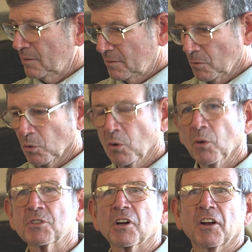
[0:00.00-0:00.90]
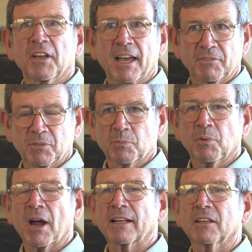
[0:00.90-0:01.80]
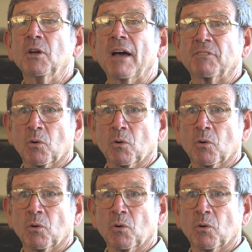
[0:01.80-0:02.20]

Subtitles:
The rules are you have to practice, you have to